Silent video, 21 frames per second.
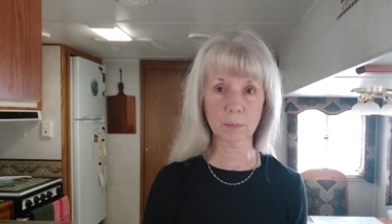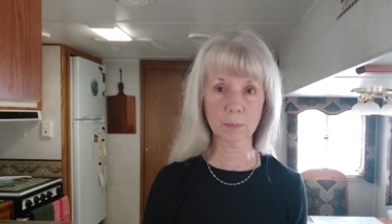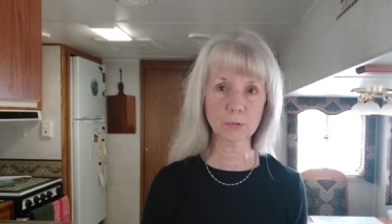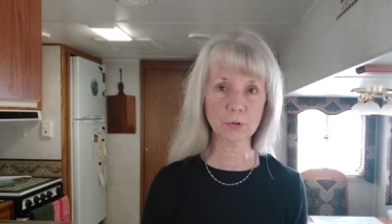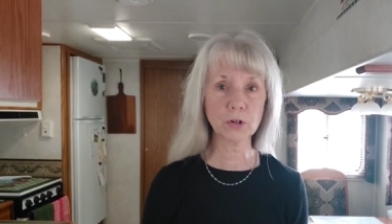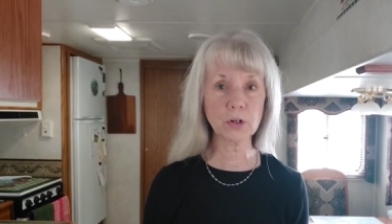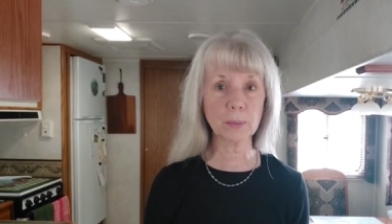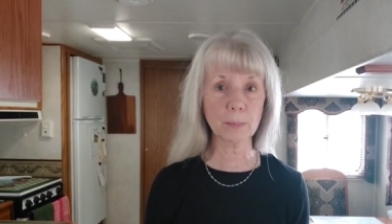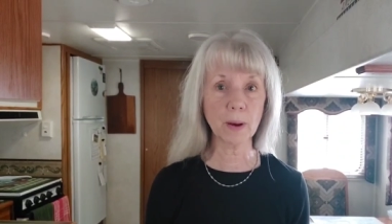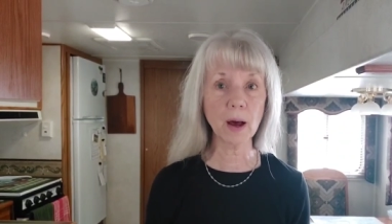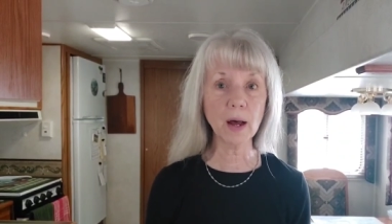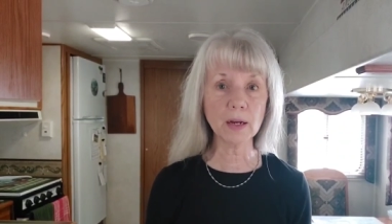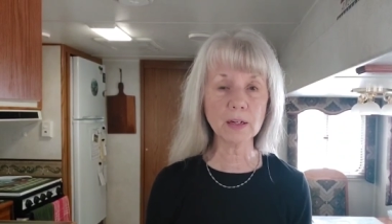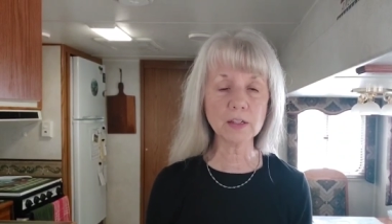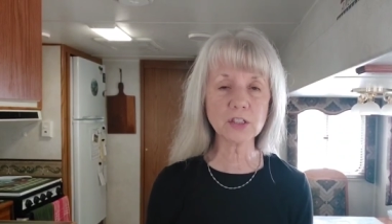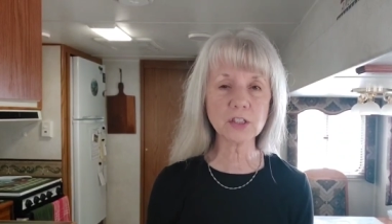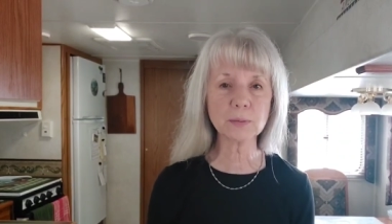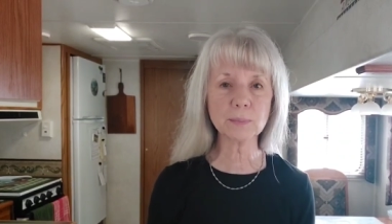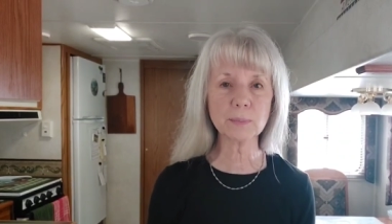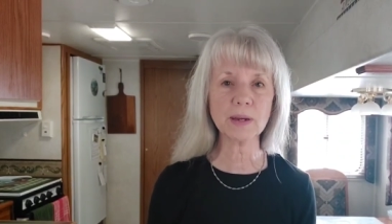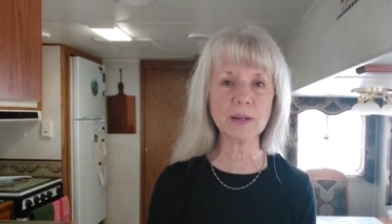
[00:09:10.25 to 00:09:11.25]
pretty
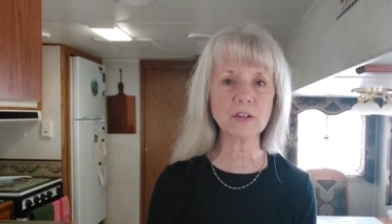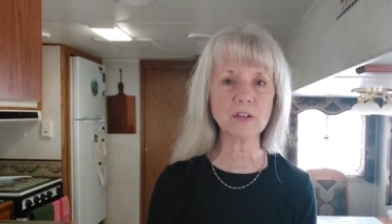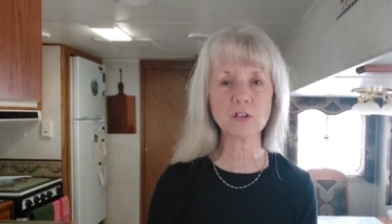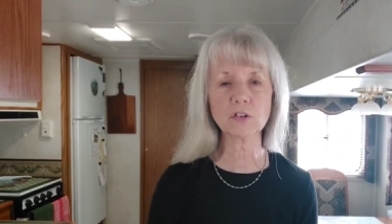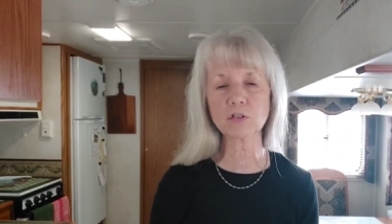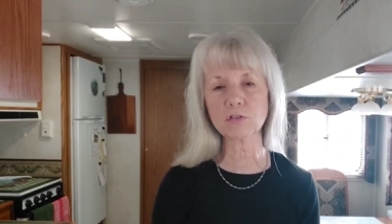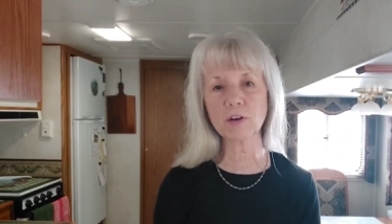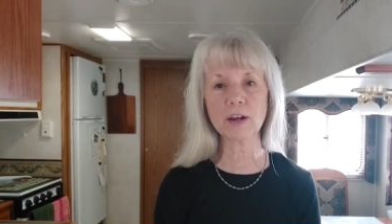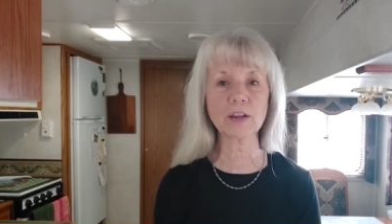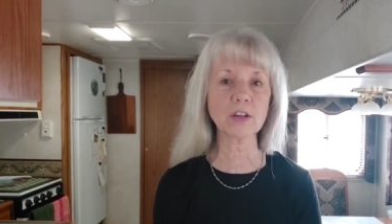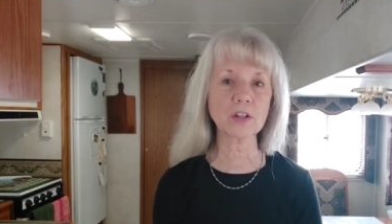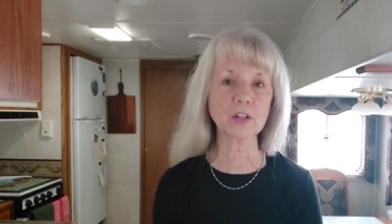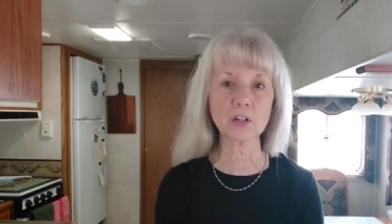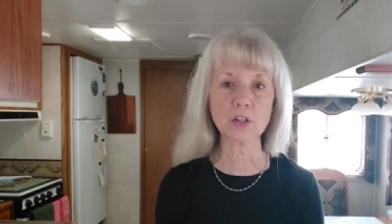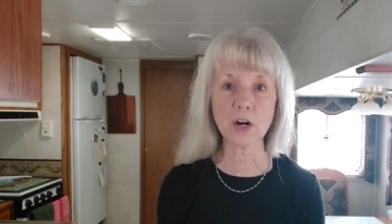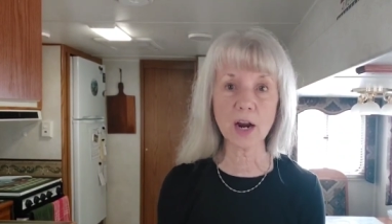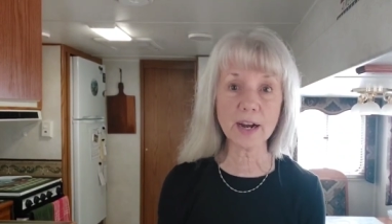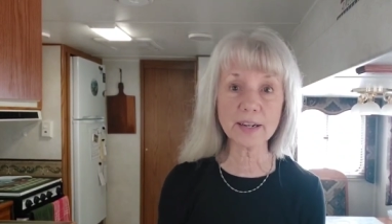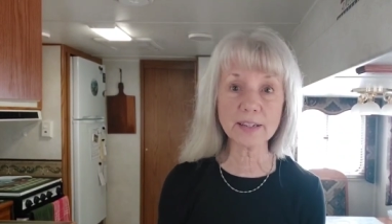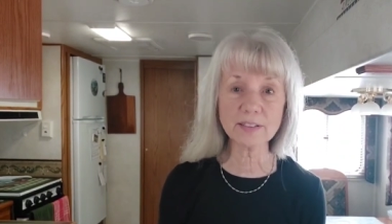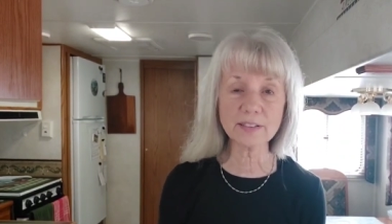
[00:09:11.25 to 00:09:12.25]
much make just
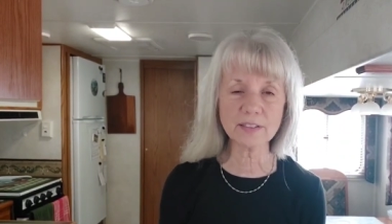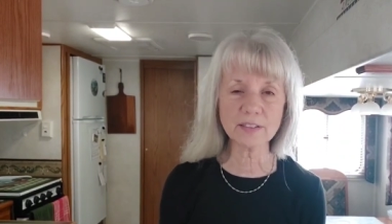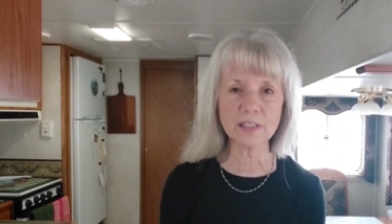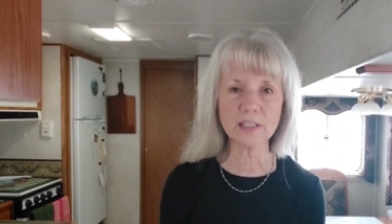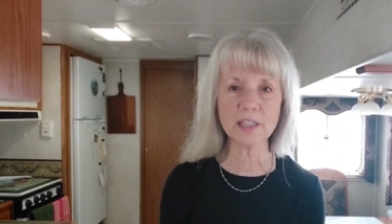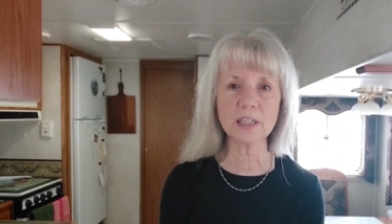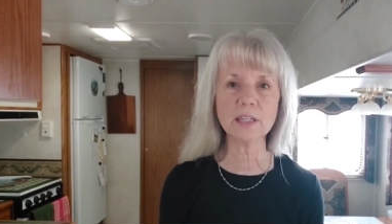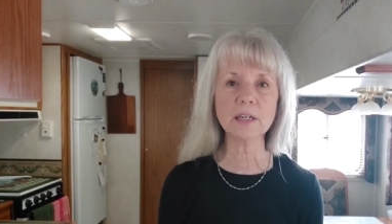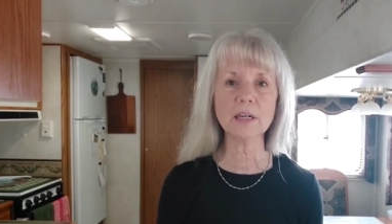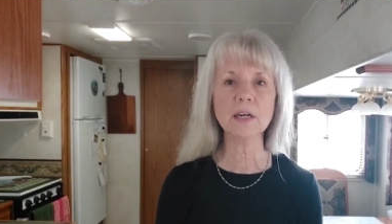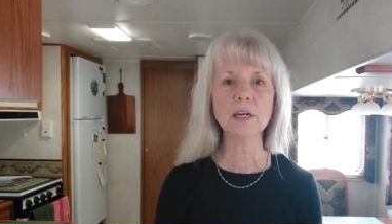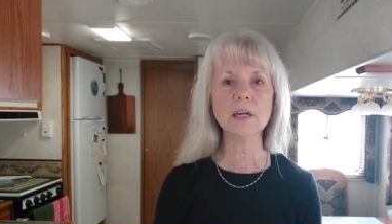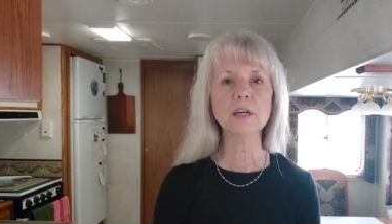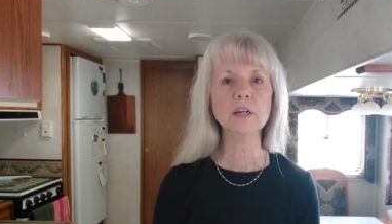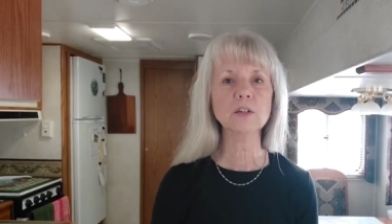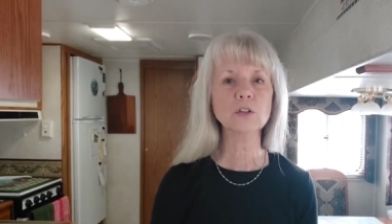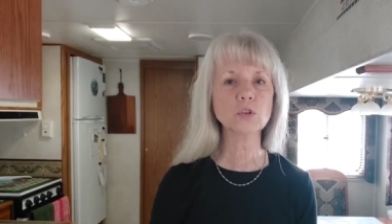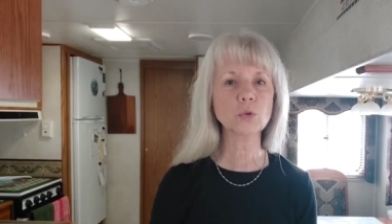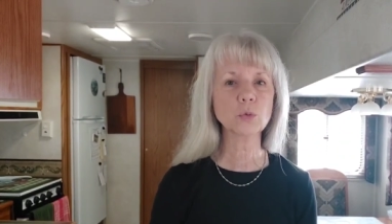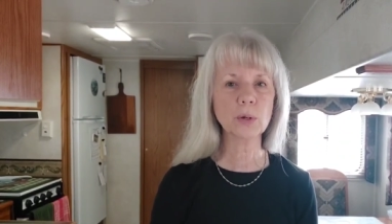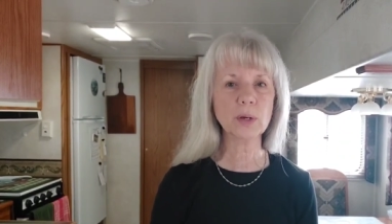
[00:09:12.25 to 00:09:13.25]
regular iced tea,
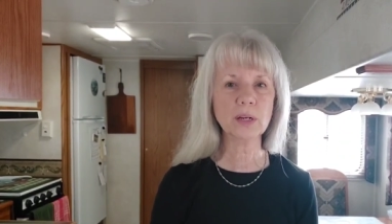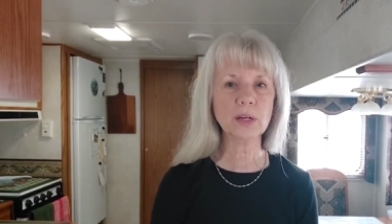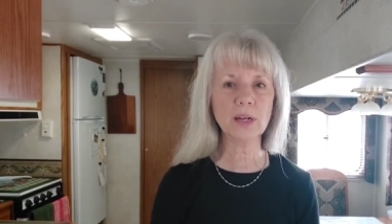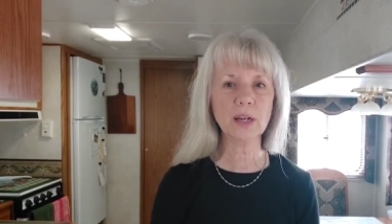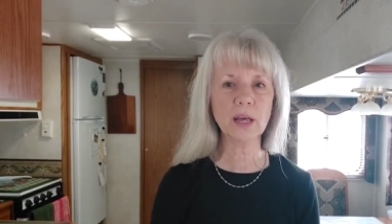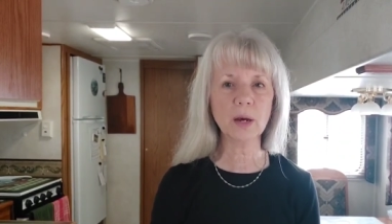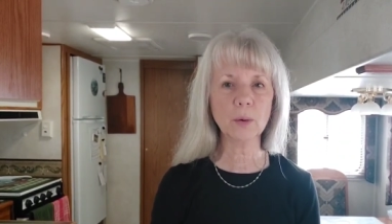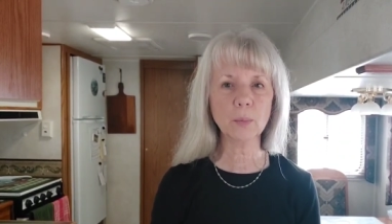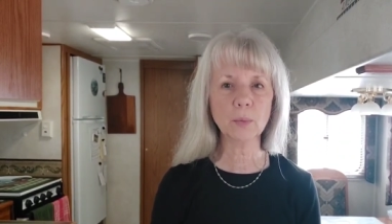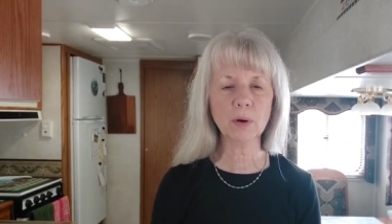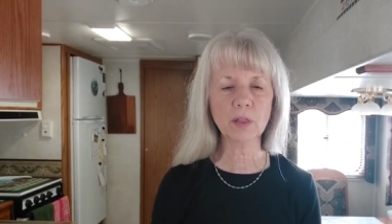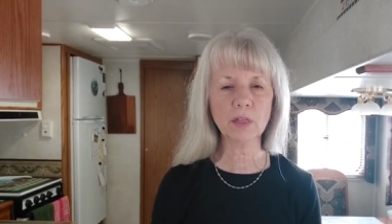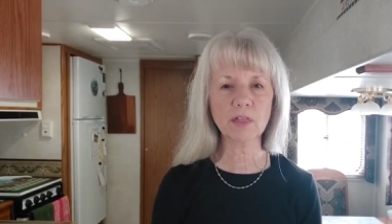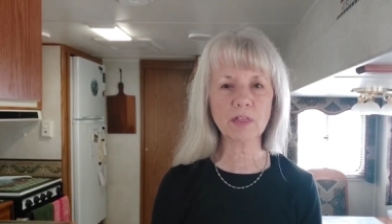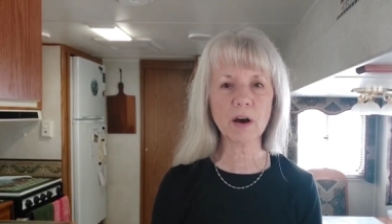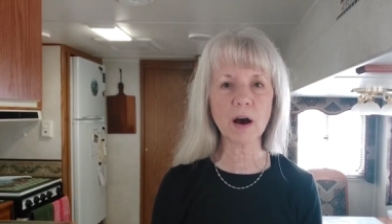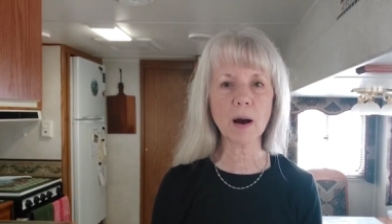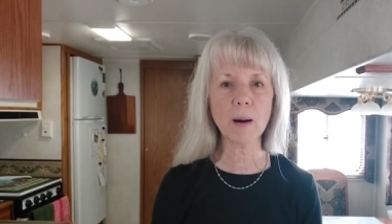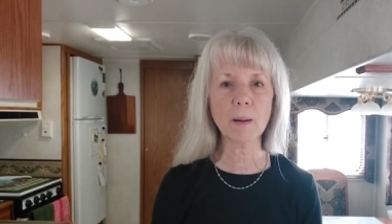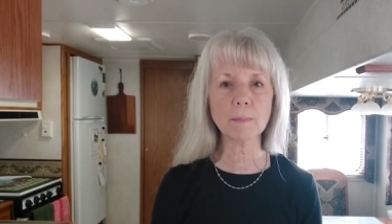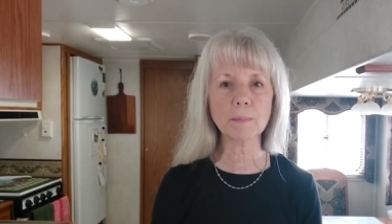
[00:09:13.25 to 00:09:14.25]
sweeten it with
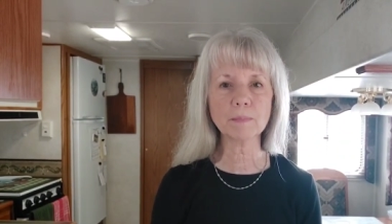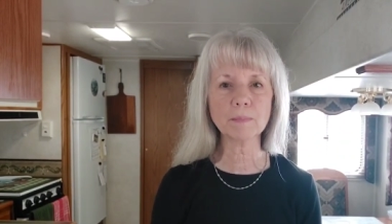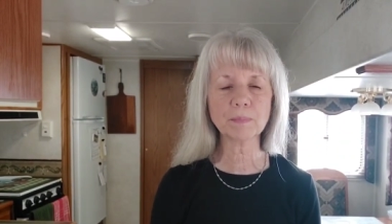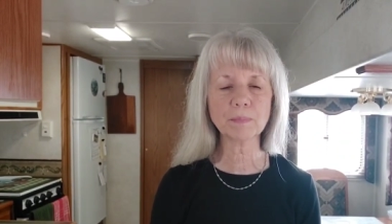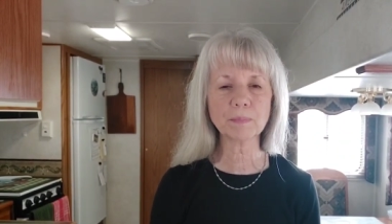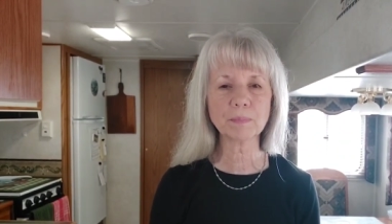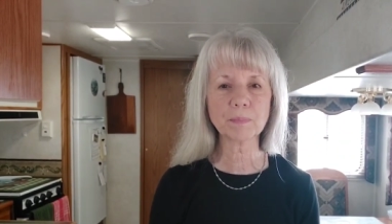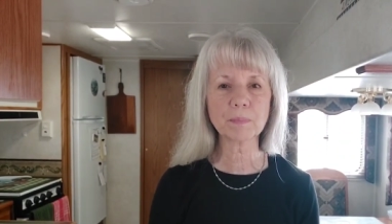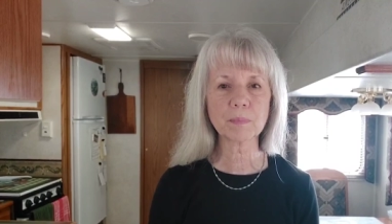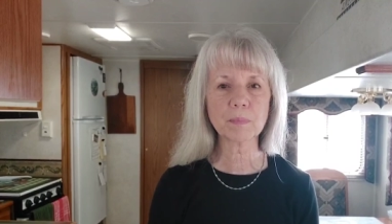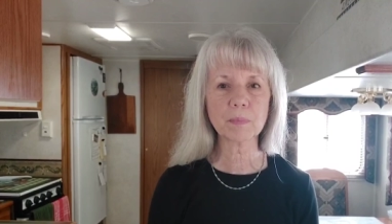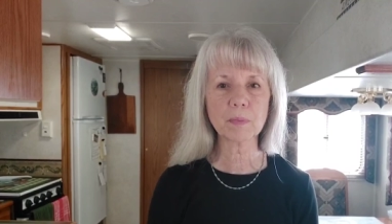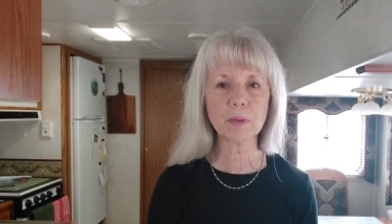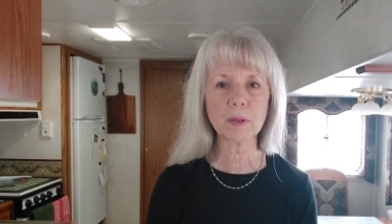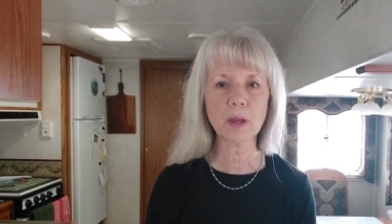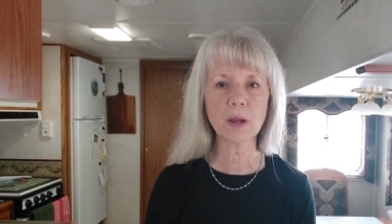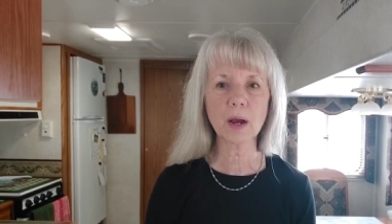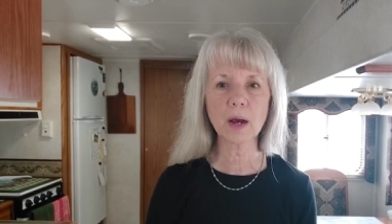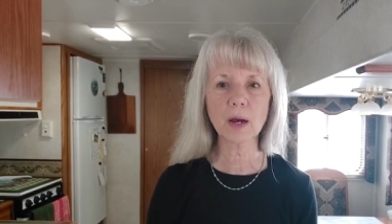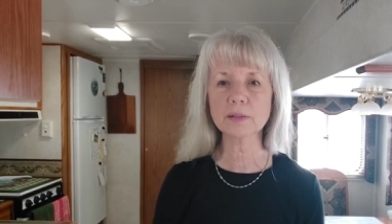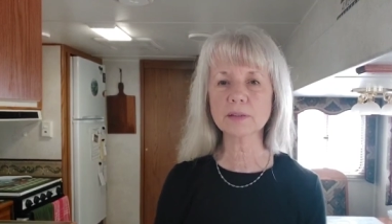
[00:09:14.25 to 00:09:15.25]
um,
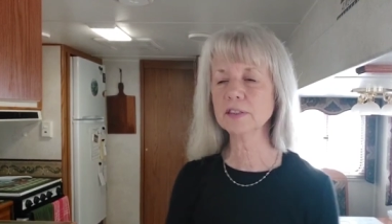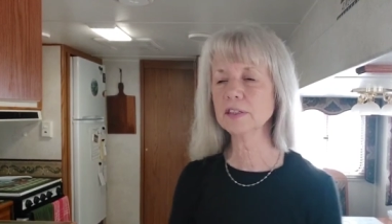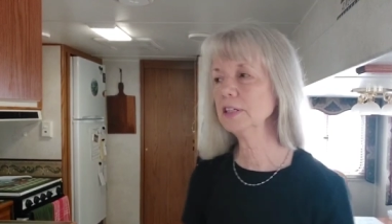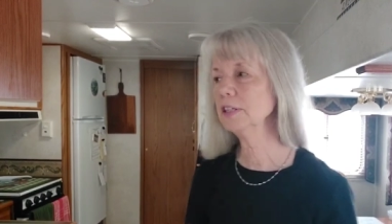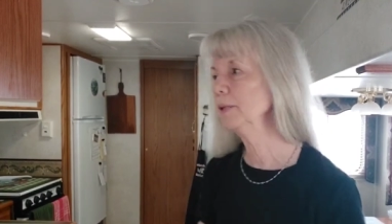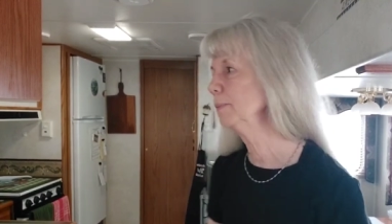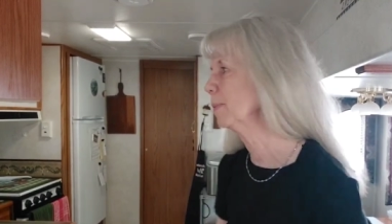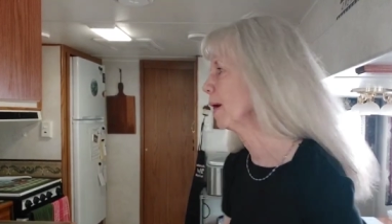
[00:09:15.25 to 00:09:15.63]
a tea